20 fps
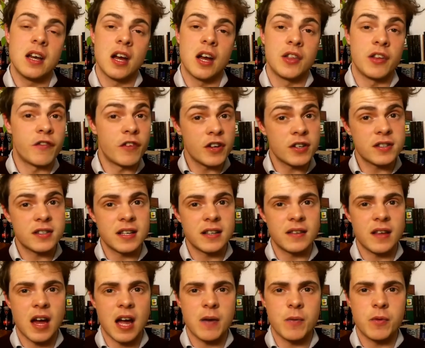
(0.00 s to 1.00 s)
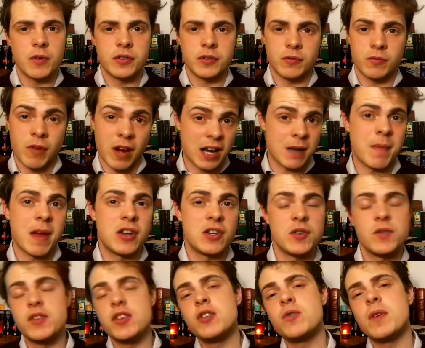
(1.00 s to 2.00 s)
And the first thing that I would recommend you
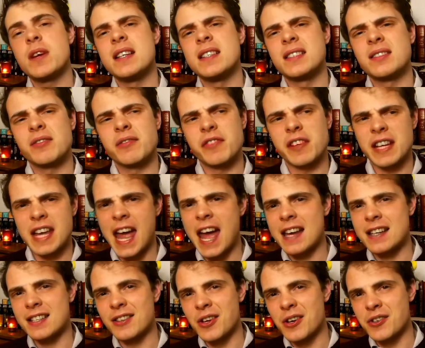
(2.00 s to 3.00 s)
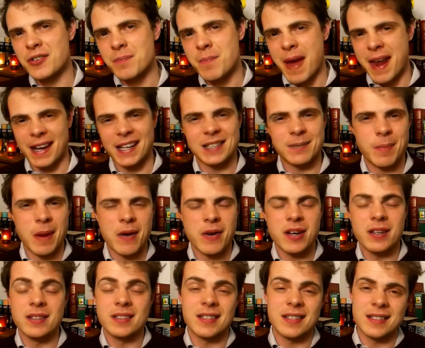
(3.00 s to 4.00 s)
do is forget those bad
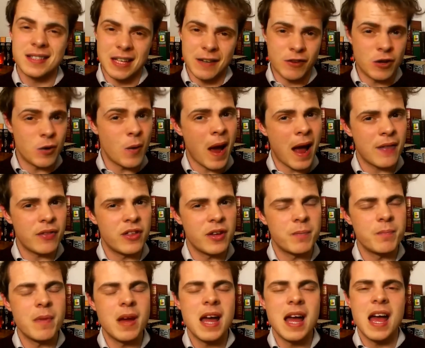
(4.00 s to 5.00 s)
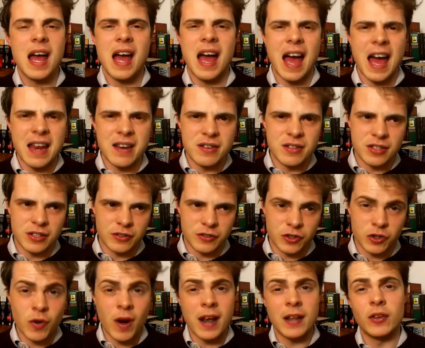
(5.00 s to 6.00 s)
experiences if you had them, and
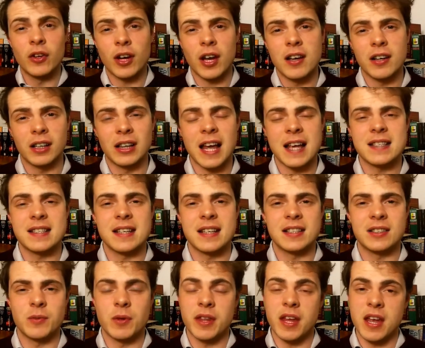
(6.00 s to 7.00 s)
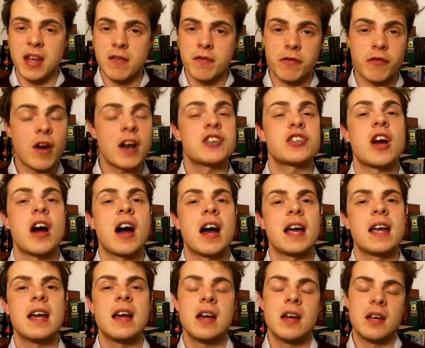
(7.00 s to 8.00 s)
try and look at classics with a fresh eye,
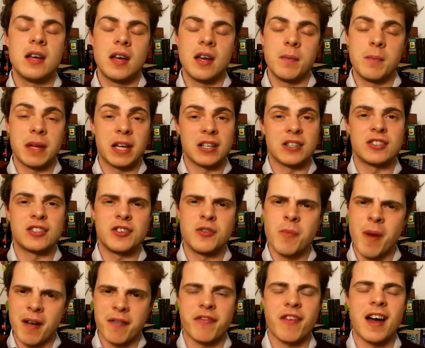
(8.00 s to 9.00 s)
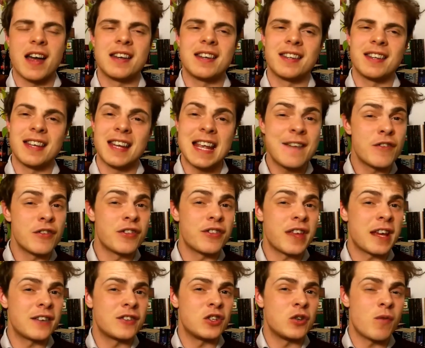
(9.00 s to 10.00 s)
because you might find that even
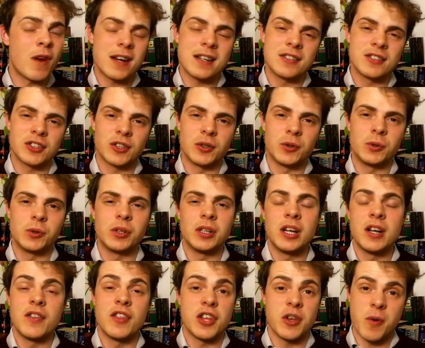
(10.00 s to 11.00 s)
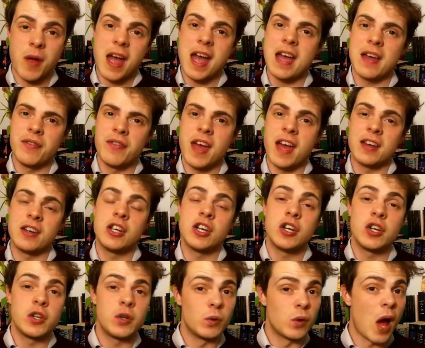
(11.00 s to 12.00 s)
things you read in school that you hated then,
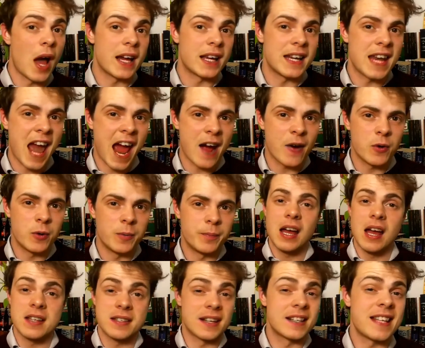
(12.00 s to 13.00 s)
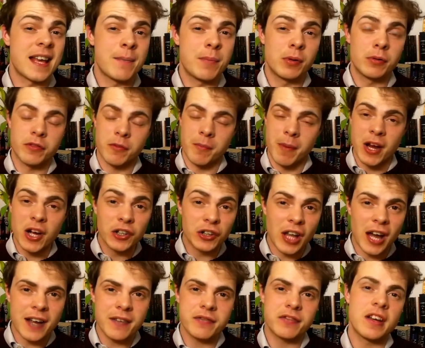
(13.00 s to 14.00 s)
you like now. As an example from my own
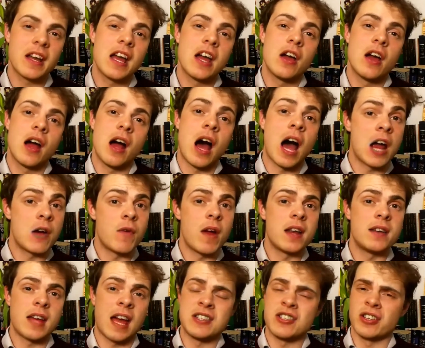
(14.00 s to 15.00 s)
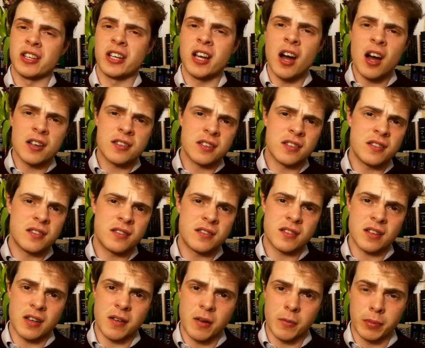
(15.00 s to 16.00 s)
life, I read Angela Carter's
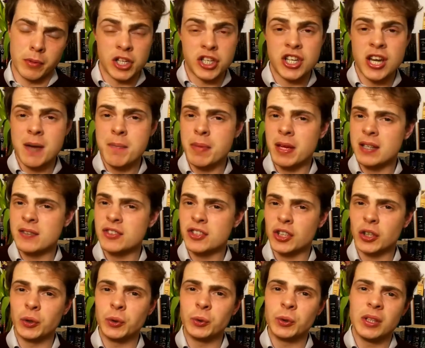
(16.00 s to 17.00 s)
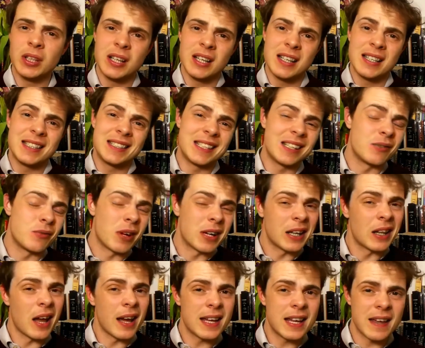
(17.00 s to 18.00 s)
Bloody Chamber in school, didn't really
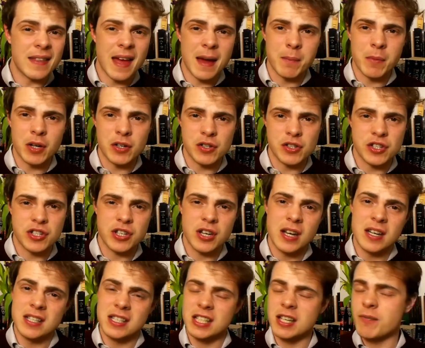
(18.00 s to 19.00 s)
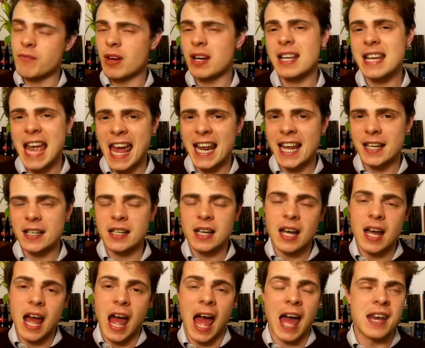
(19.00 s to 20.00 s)
like it that much, didn't really get it,
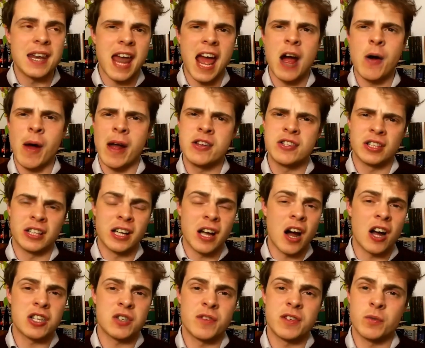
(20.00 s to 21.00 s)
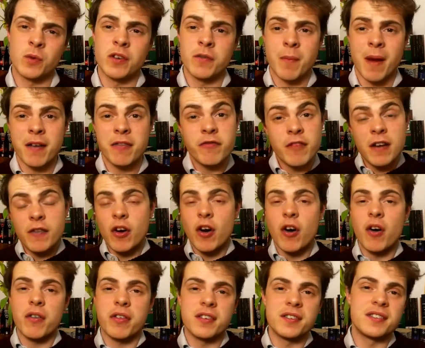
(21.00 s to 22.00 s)
and now Angela Carter is one of my favourite
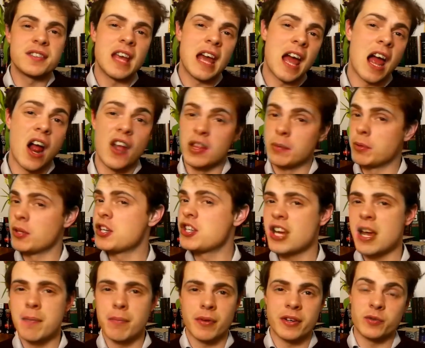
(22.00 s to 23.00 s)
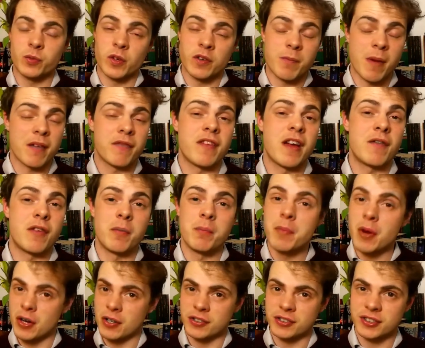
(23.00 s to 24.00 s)
authors, and The Bloody Chamber is one of my favourite
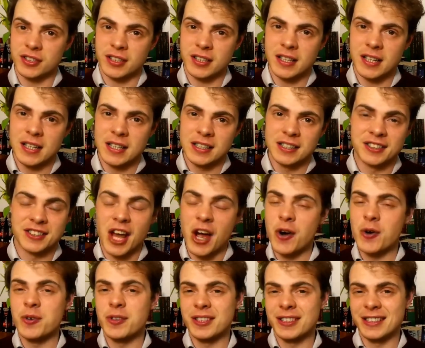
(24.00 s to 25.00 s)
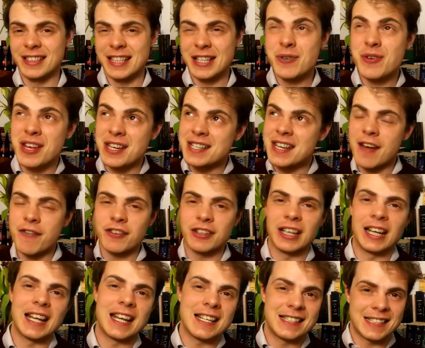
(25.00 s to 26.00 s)
books. So you can
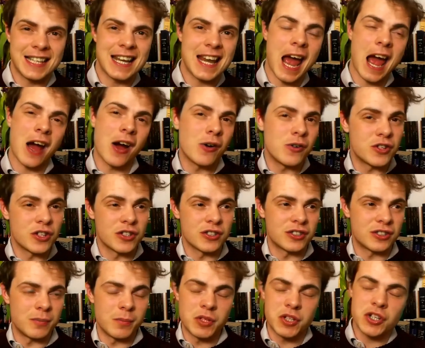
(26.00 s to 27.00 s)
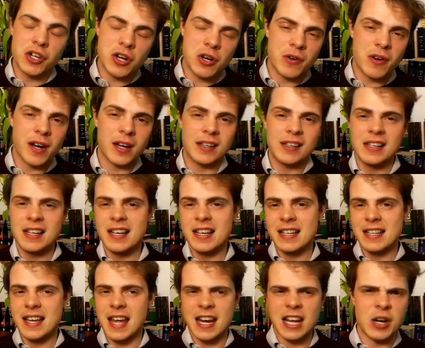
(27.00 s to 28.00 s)
definitely see how just maturing,
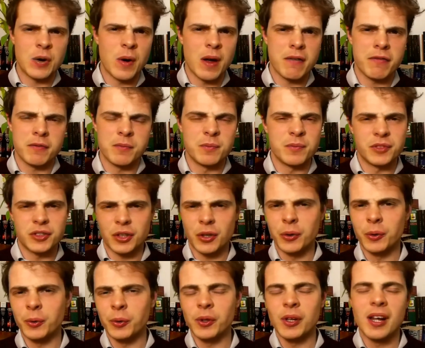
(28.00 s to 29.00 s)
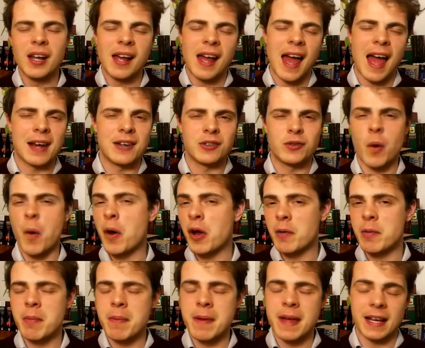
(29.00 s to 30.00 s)
getting away from school, and growing
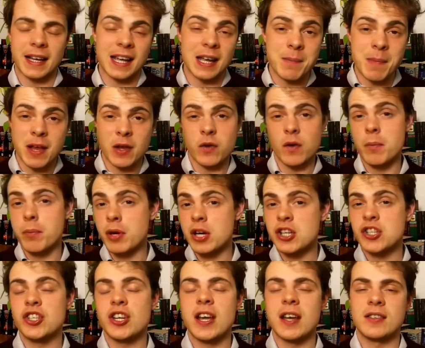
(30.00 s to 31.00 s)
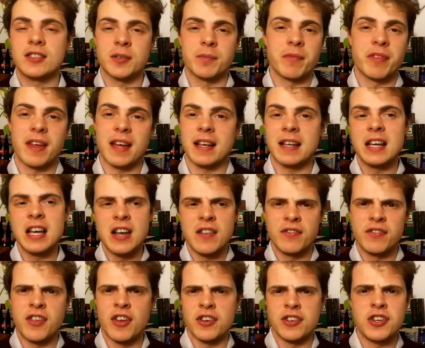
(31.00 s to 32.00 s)
up a bit can make you appreciate something
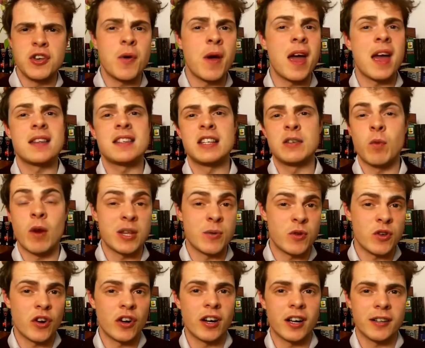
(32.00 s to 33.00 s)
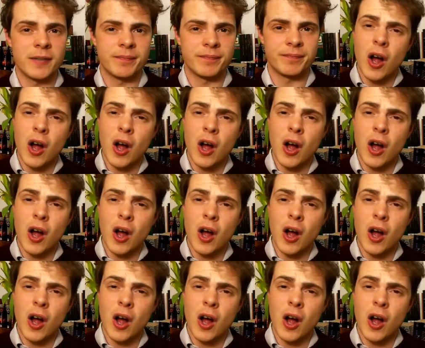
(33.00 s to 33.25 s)
that you hated when you were younger.